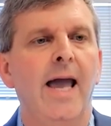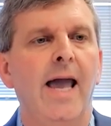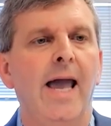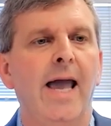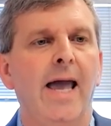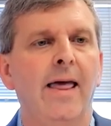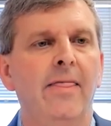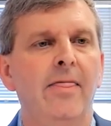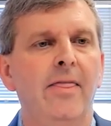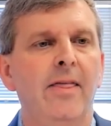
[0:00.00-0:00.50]

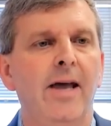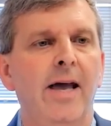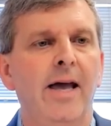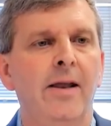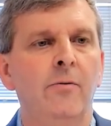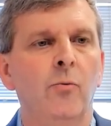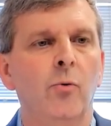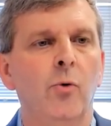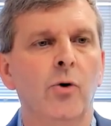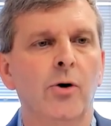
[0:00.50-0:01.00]
and
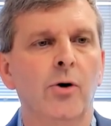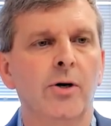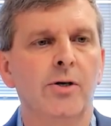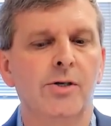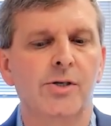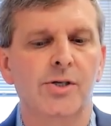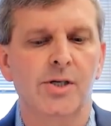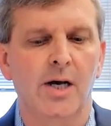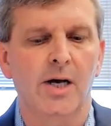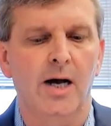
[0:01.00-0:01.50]
then
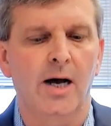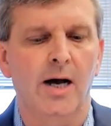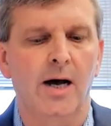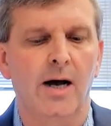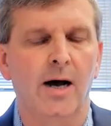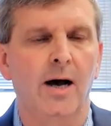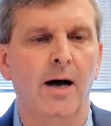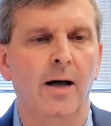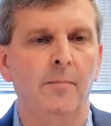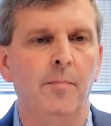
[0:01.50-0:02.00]
works
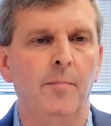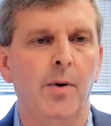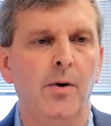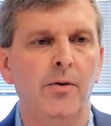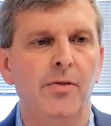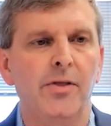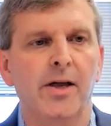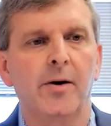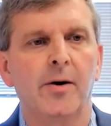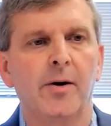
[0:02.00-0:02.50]
on
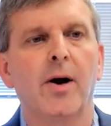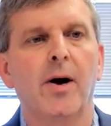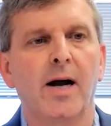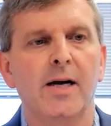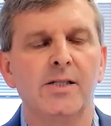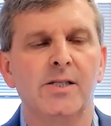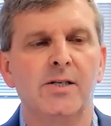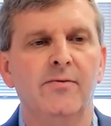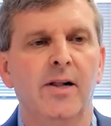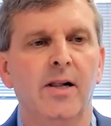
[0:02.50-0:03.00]
both
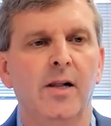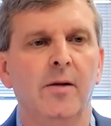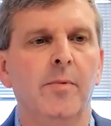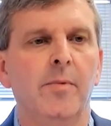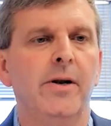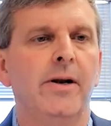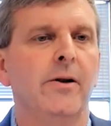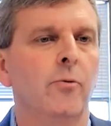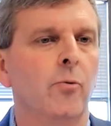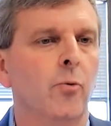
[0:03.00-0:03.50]
enterprise
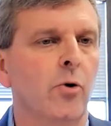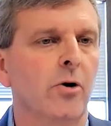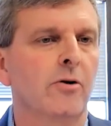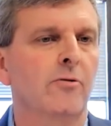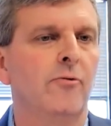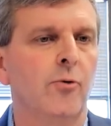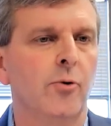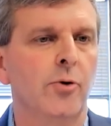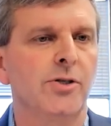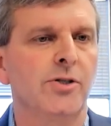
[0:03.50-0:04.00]
development and
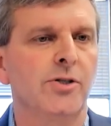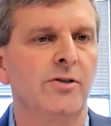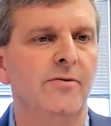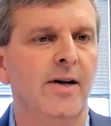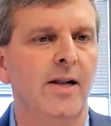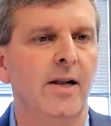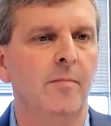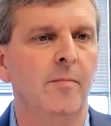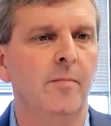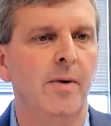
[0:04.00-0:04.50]
workforce
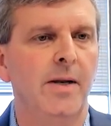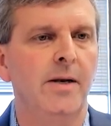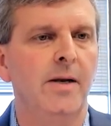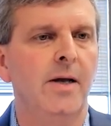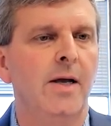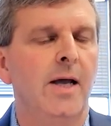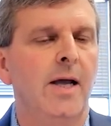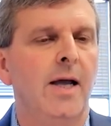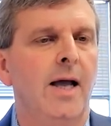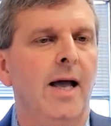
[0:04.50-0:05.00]
development,
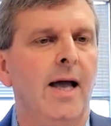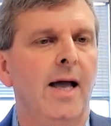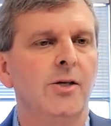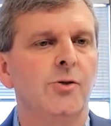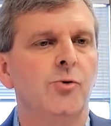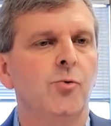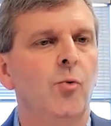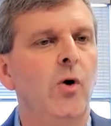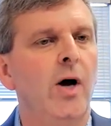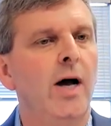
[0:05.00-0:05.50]

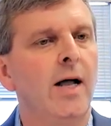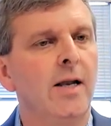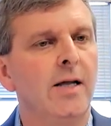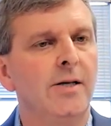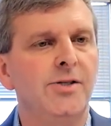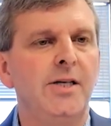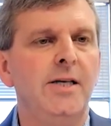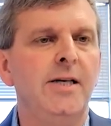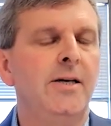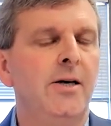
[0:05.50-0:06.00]
as well
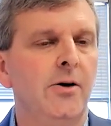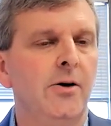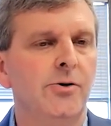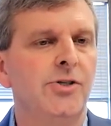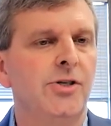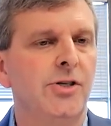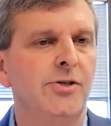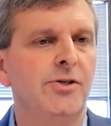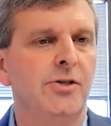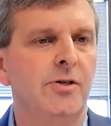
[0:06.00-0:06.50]
as
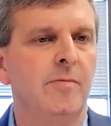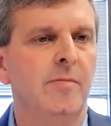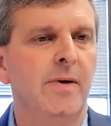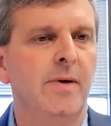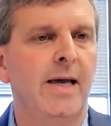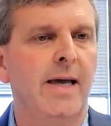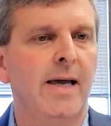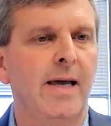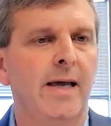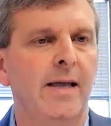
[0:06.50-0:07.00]
ecosystem.
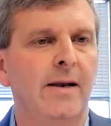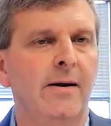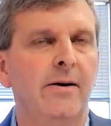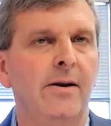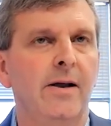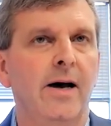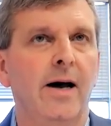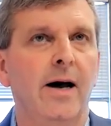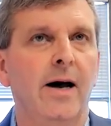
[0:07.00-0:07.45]
And